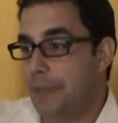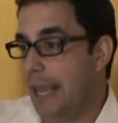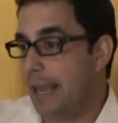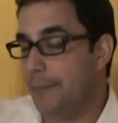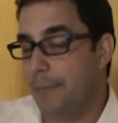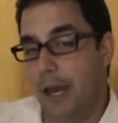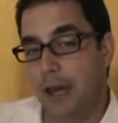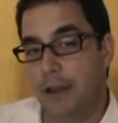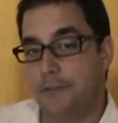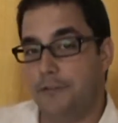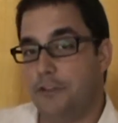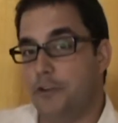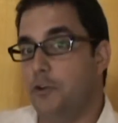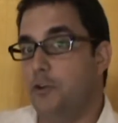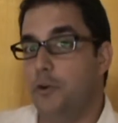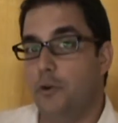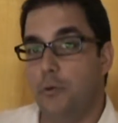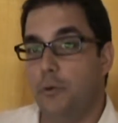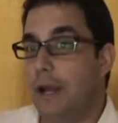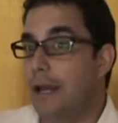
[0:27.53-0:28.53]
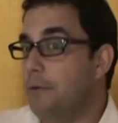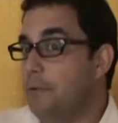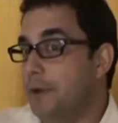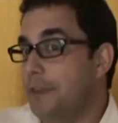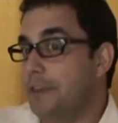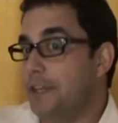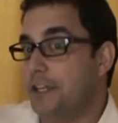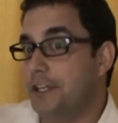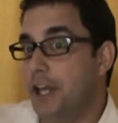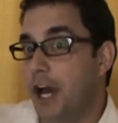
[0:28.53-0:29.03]
came out of school right
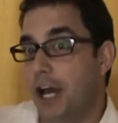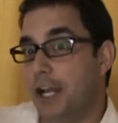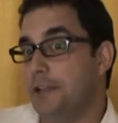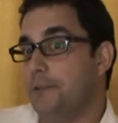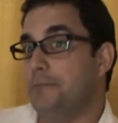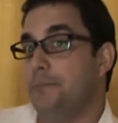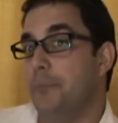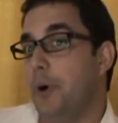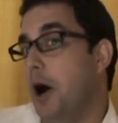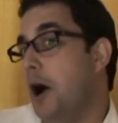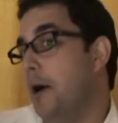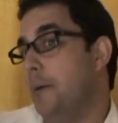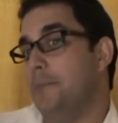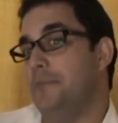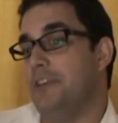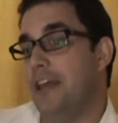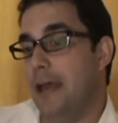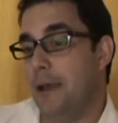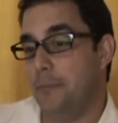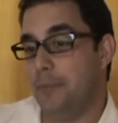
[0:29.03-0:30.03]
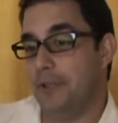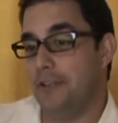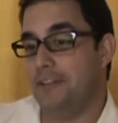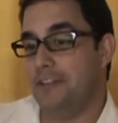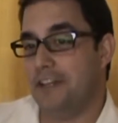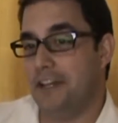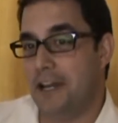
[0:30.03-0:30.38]
when the dot bombs happened.